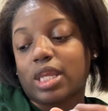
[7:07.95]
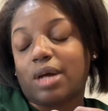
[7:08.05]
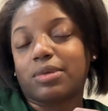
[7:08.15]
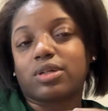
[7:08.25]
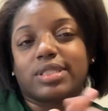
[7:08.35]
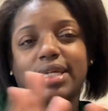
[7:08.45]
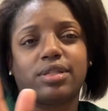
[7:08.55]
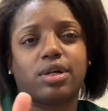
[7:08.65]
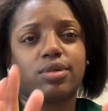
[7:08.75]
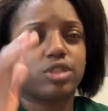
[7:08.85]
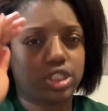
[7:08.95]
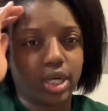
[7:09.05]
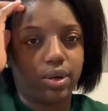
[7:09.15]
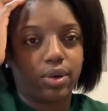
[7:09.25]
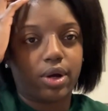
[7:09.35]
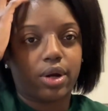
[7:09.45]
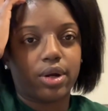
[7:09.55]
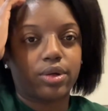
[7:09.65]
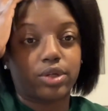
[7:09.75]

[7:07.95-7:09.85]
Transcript: I'm not gonna say don't show or